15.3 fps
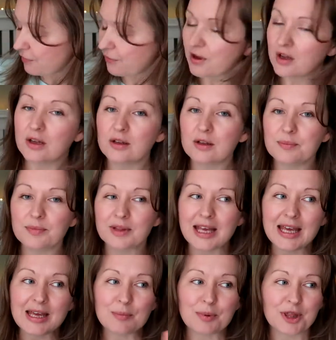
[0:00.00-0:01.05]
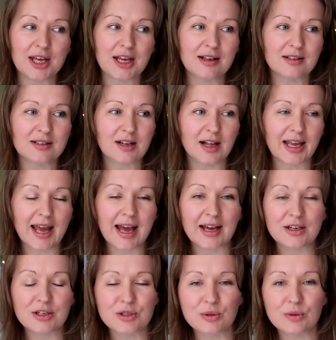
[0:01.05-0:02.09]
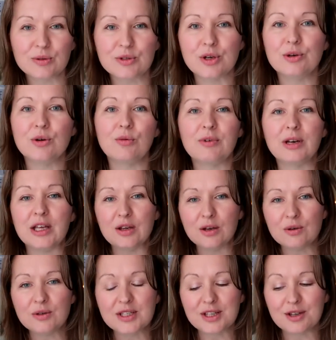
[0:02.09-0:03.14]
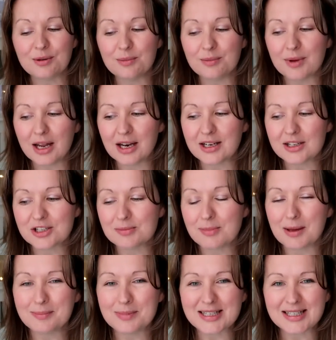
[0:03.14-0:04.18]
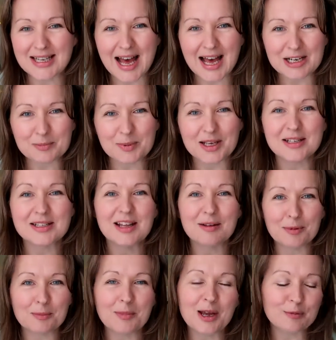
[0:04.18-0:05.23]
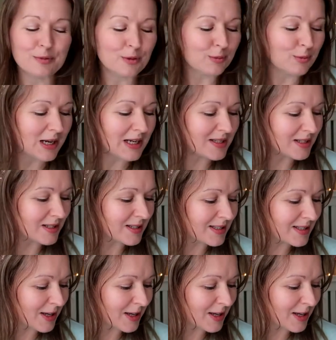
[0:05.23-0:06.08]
of keep things like candles and not really use them, and it just made me sad because they've been made for a reason.